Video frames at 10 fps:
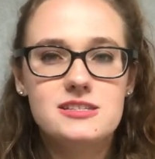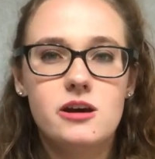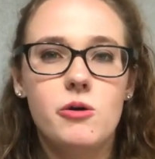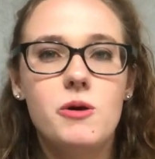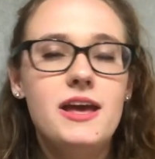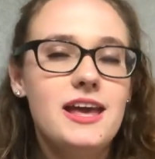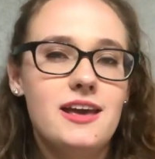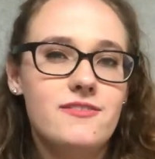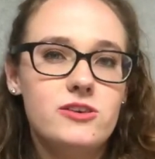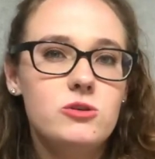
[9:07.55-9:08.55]
So
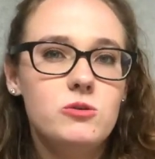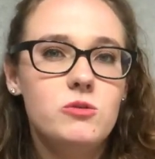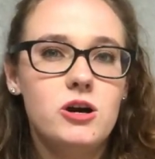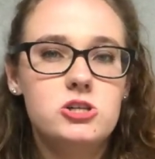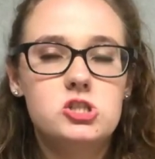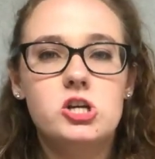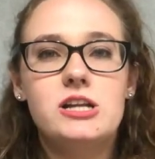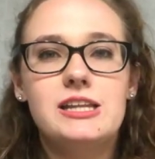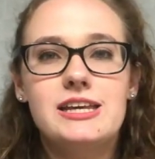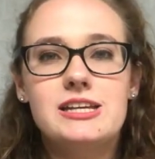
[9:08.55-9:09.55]
if you are
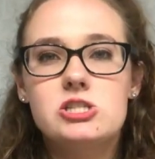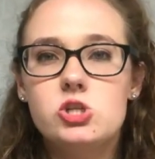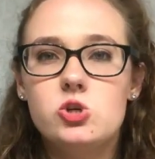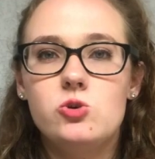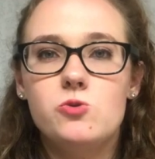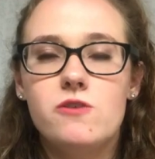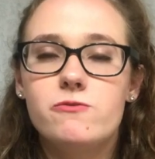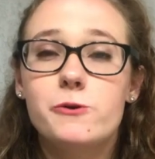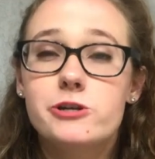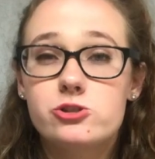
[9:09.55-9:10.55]
struggling to
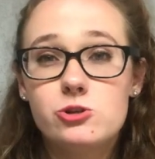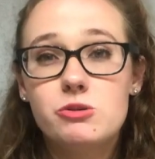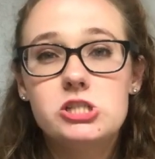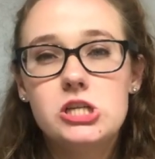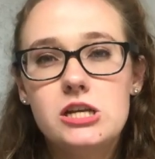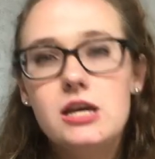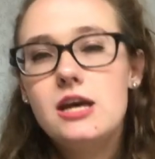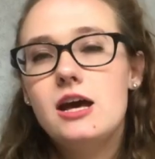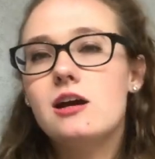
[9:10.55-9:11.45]
afford your tuition,